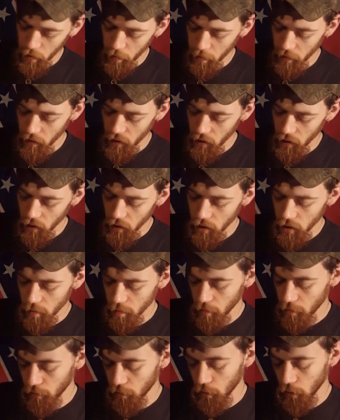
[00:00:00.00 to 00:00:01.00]
have probably done this
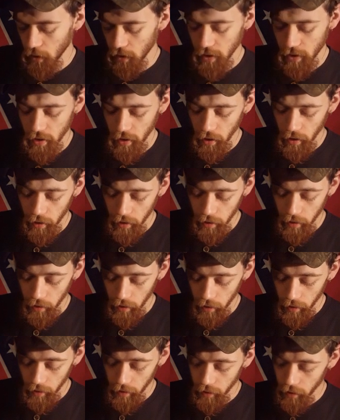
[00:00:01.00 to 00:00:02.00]
before I'd stuck it in
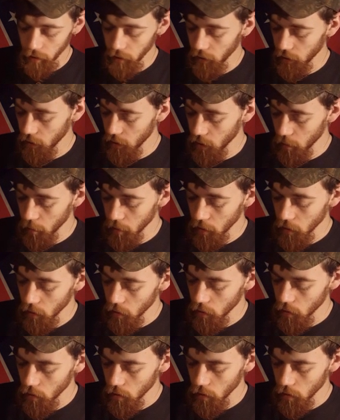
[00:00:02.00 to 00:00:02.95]
the gun like a dummy.